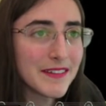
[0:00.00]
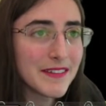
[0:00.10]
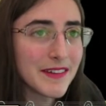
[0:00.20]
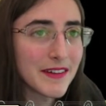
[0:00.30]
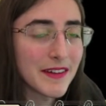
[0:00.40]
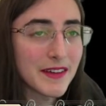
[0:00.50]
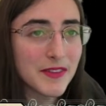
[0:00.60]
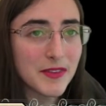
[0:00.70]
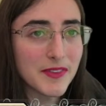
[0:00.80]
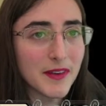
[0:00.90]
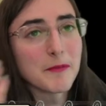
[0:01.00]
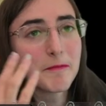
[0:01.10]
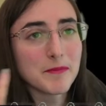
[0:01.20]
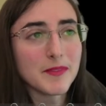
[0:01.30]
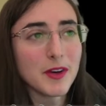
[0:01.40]
it's
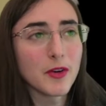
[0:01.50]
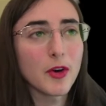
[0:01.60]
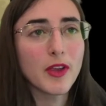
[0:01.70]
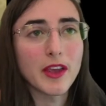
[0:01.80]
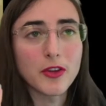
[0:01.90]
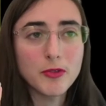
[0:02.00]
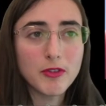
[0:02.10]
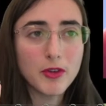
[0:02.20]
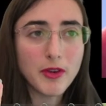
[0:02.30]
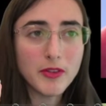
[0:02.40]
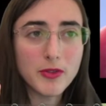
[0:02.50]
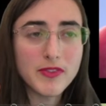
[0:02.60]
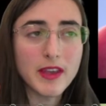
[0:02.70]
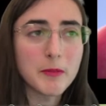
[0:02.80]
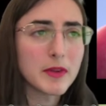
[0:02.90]
okay. You're going to
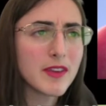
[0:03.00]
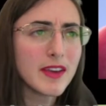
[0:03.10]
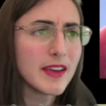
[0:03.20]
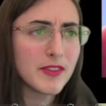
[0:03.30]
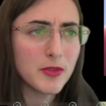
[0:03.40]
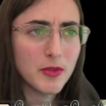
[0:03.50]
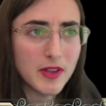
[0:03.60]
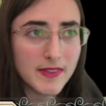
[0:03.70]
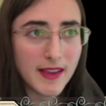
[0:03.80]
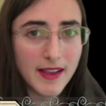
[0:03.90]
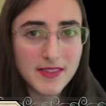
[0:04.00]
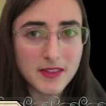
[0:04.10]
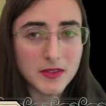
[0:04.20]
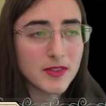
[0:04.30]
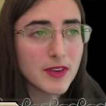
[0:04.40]
say, but it's
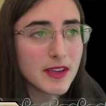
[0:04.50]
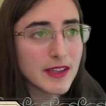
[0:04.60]
extant.